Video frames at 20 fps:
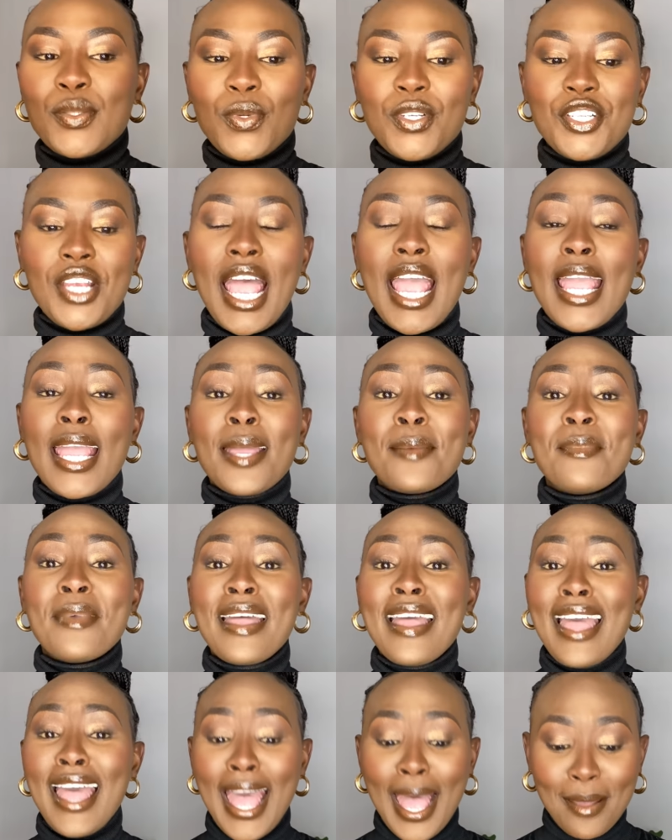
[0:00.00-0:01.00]
which I am
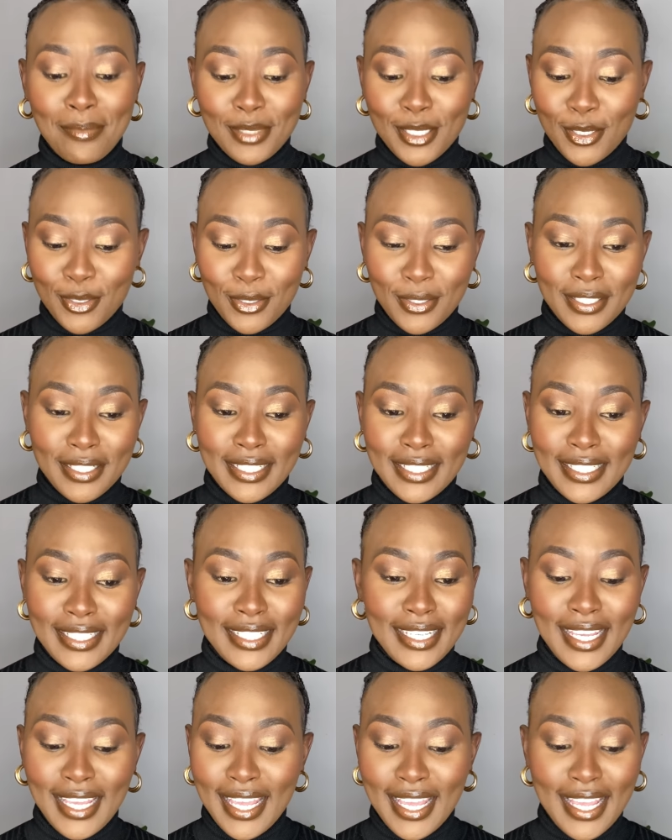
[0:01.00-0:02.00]
absolutely
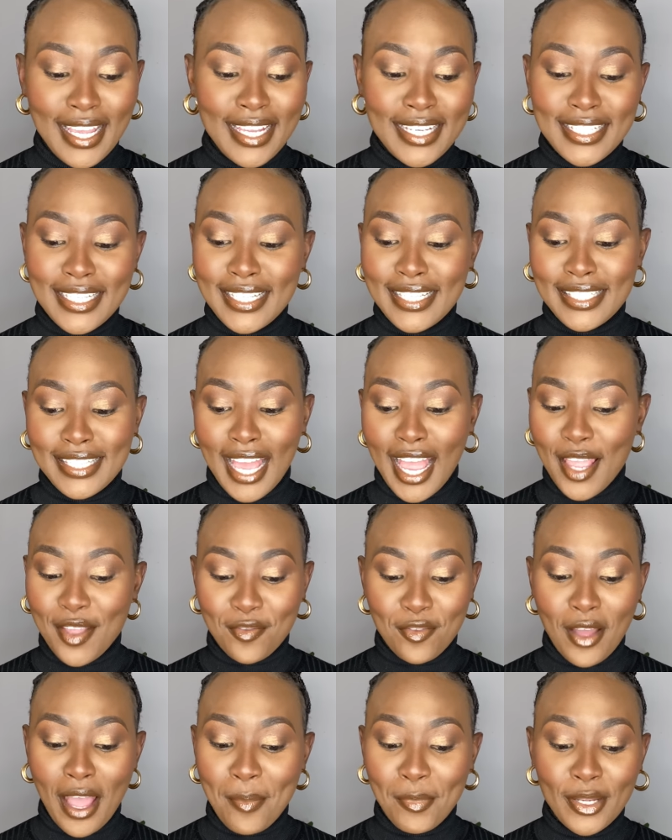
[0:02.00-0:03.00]
just dying
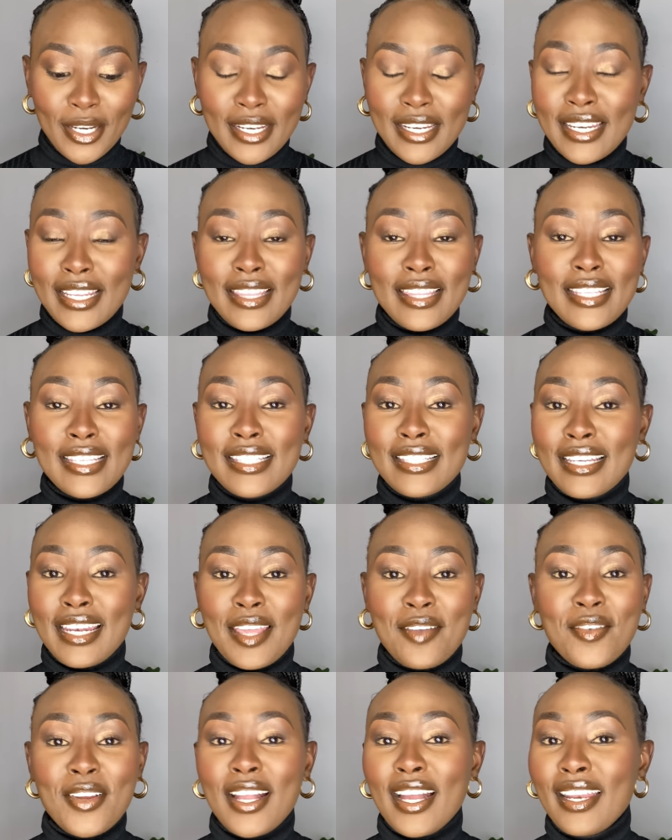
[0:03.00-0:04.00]
for. I'm going to need these in
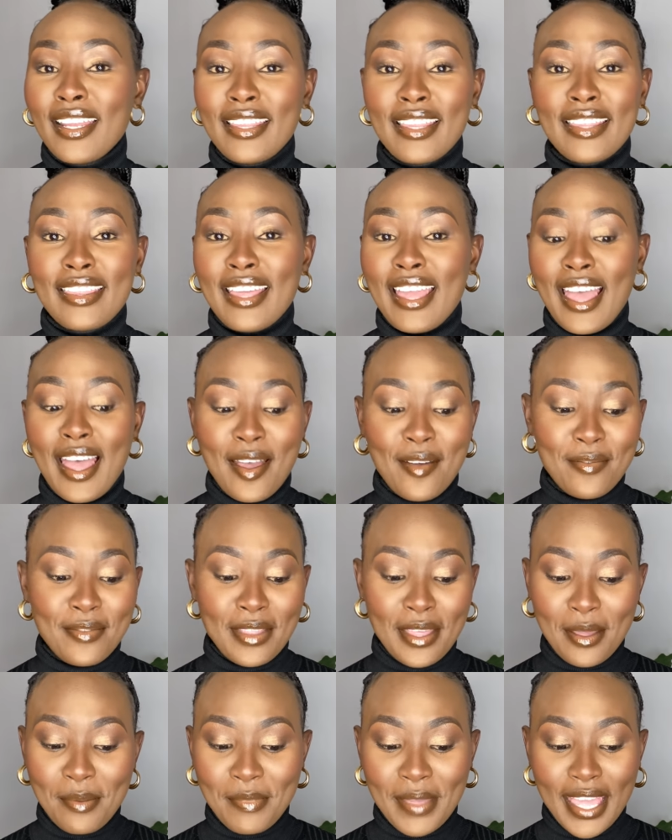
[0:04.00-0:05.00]
every color that they have
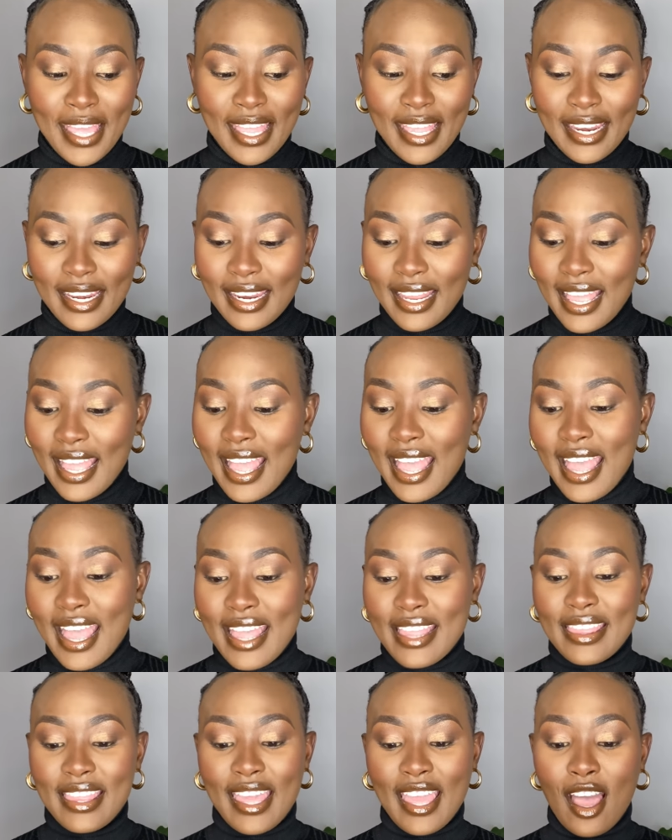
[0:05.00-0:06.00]
them in.
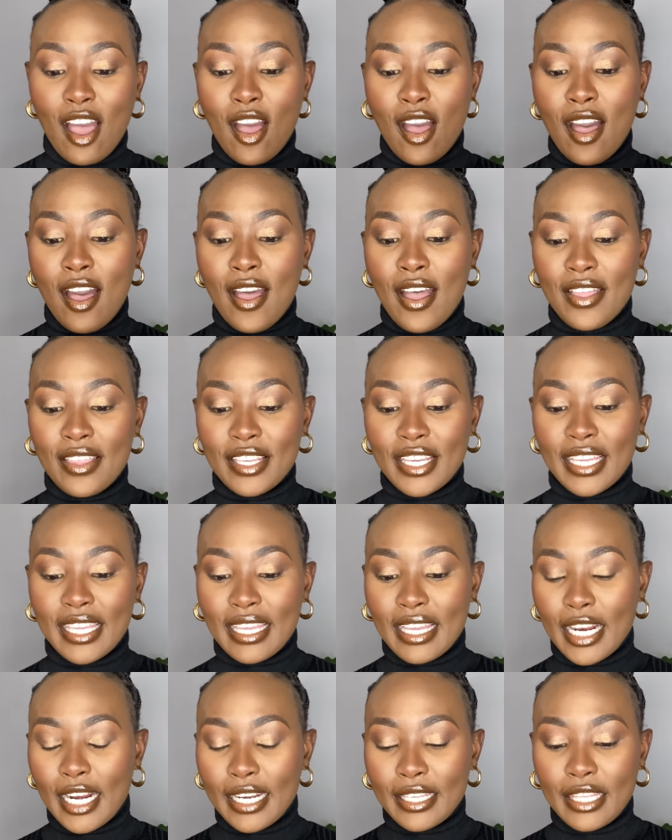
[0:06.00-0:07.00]
They are
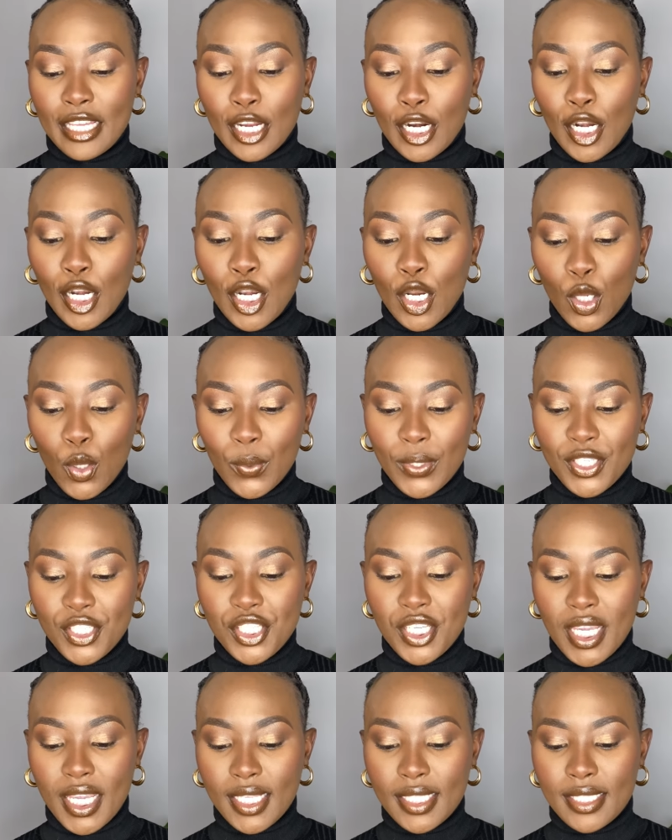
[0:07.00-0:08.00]
the Chloe
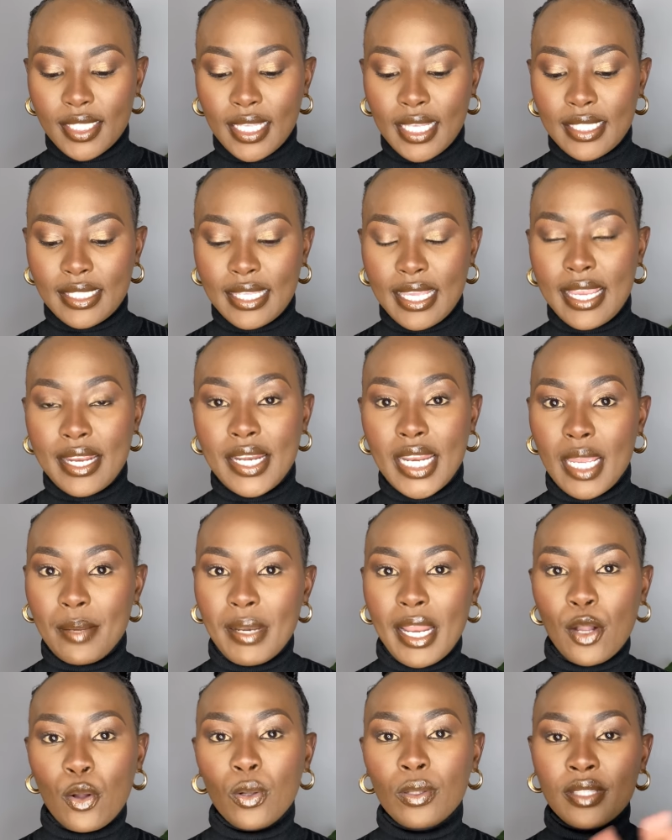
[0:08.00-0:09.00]
shades. That's their name.
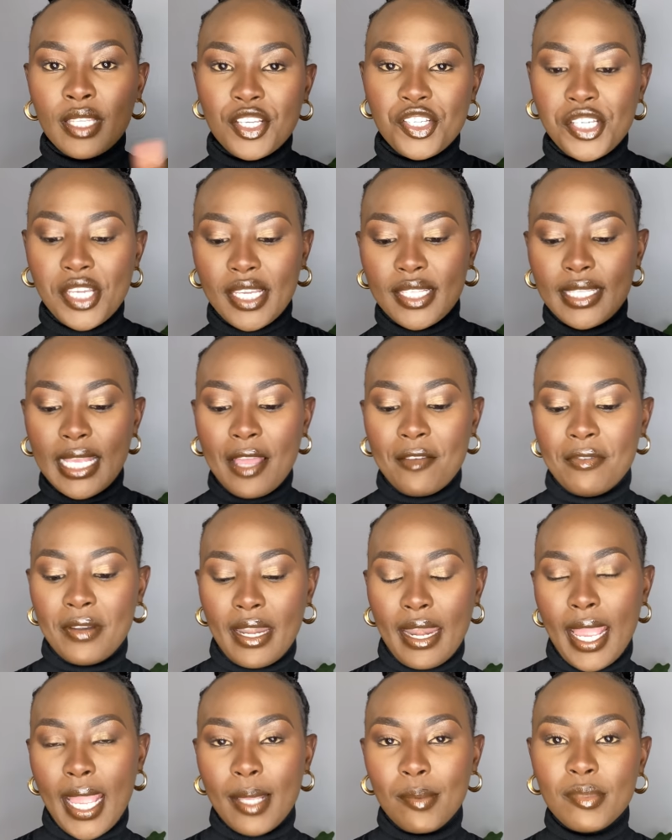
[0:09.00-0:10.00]
Like all their shades have
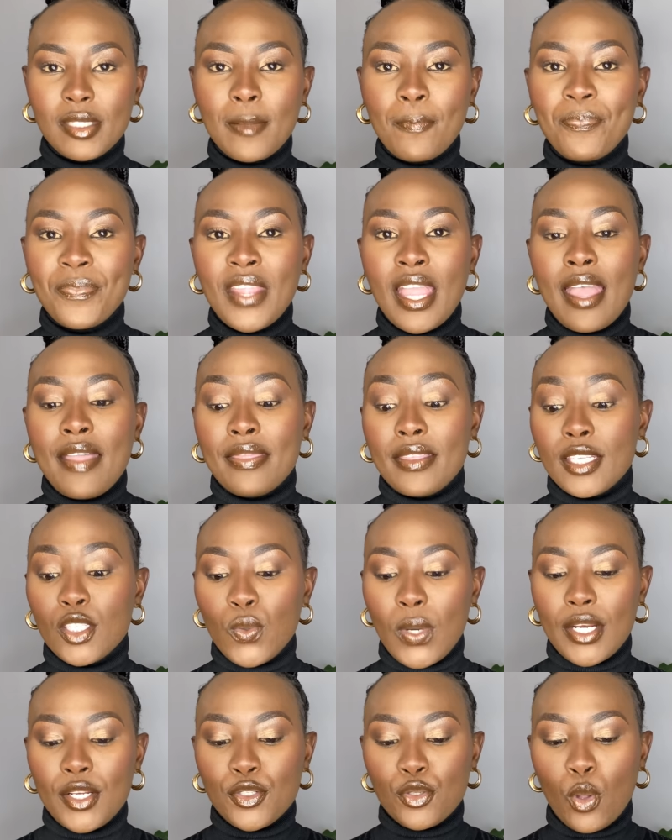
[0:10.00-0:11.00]
names. This
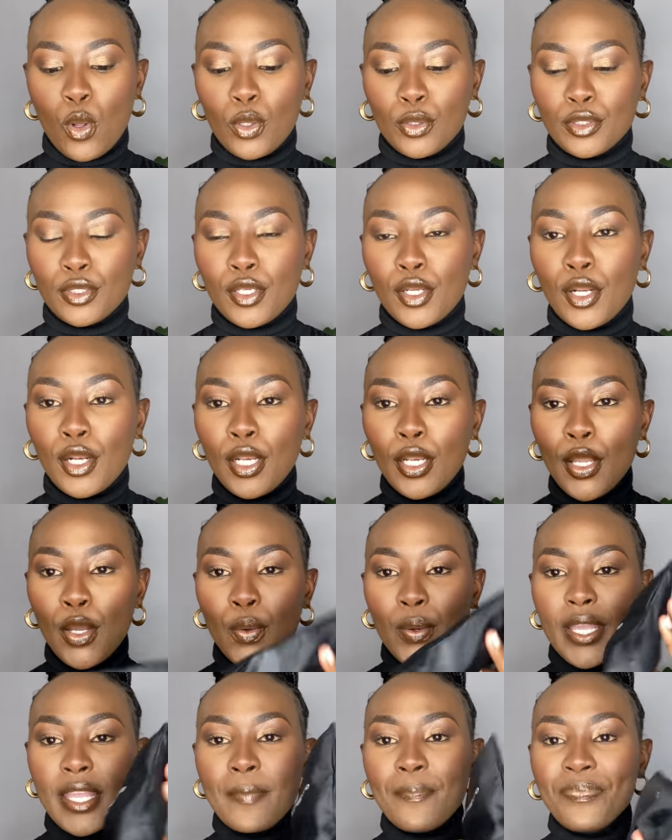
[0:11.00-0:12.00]
one is called
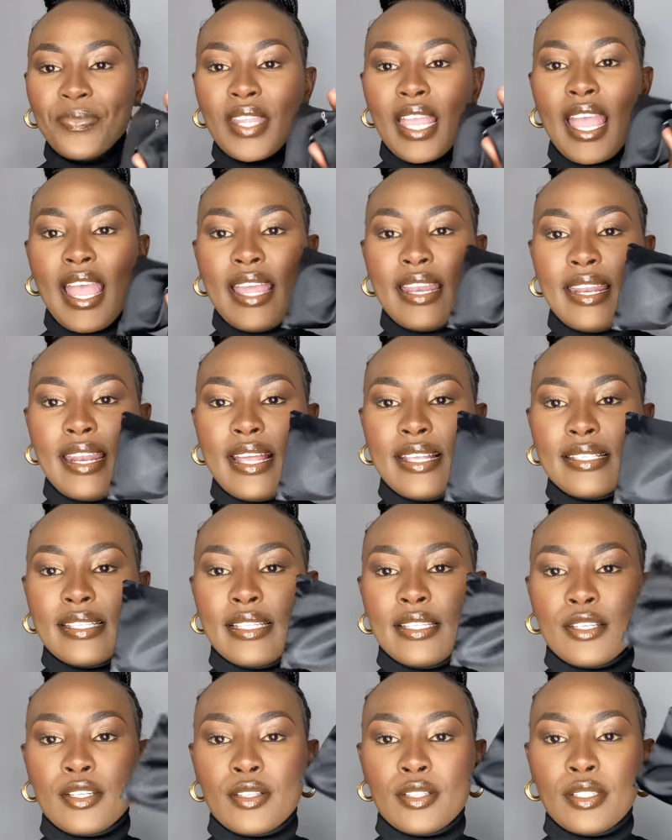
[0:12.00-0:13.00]
Chloe and it has a
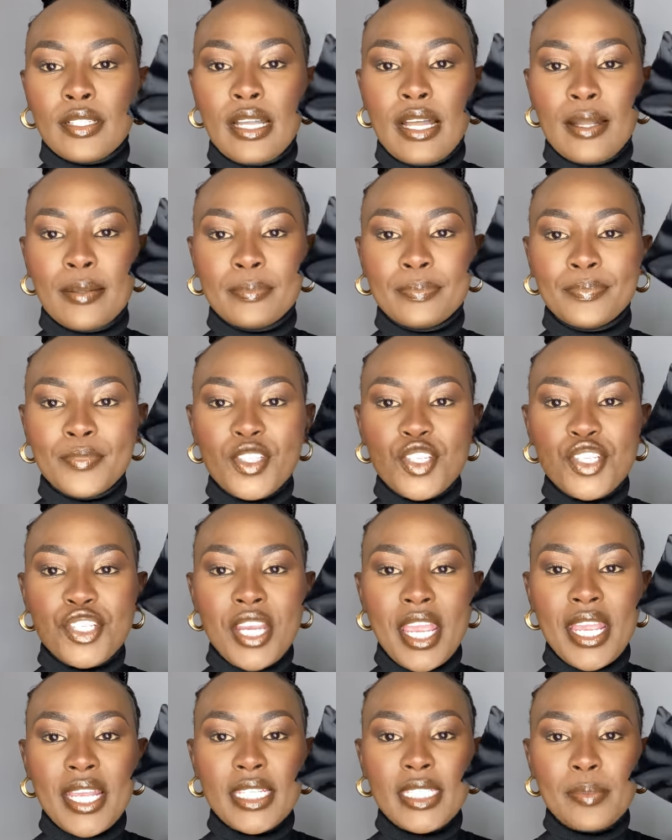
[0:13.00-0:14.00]
little um,
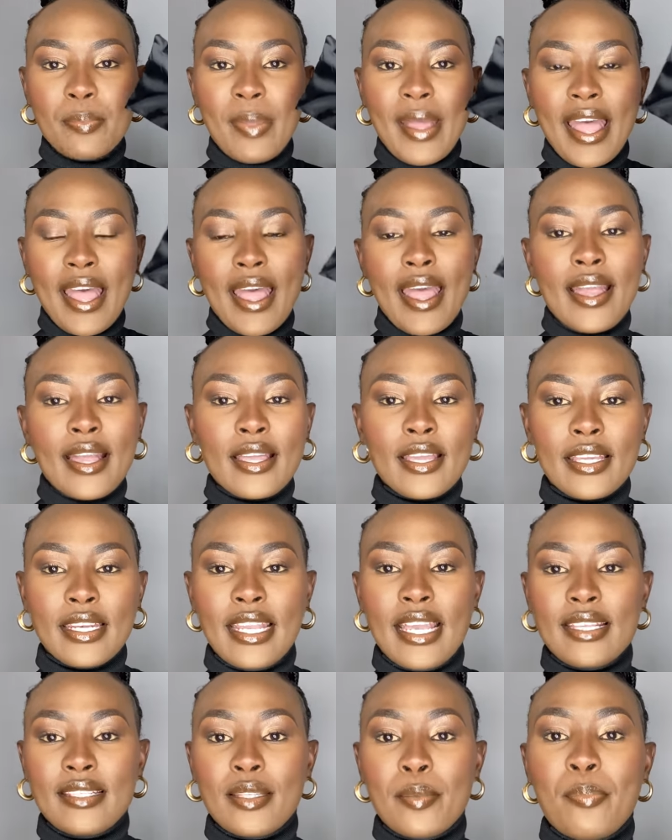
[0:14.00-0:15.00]
shades bag. It
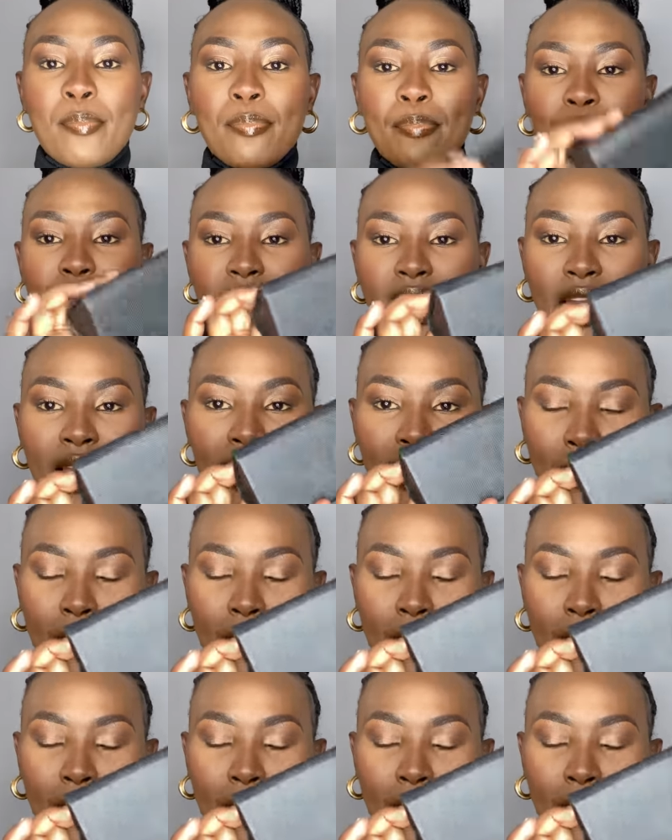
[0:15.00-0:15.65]
has a, a,